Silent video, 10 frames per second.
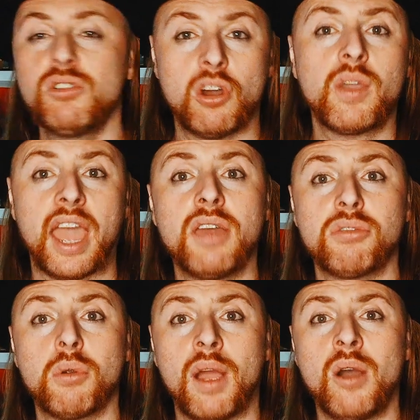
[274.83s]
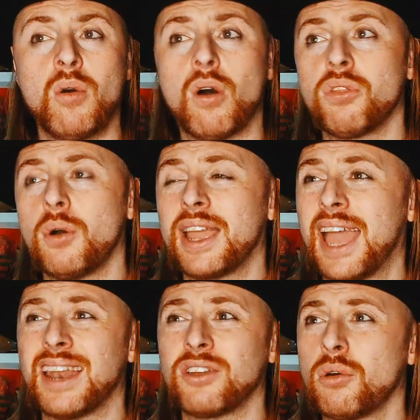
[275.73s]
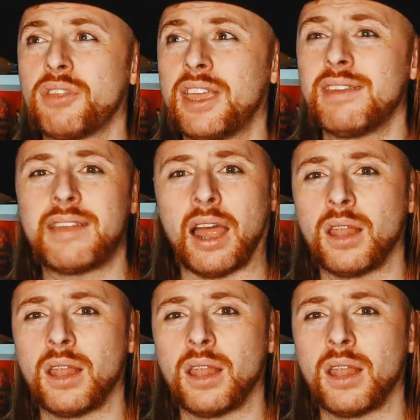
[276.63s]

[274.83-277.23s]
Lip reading: He was okay throughout, although again, I don't think his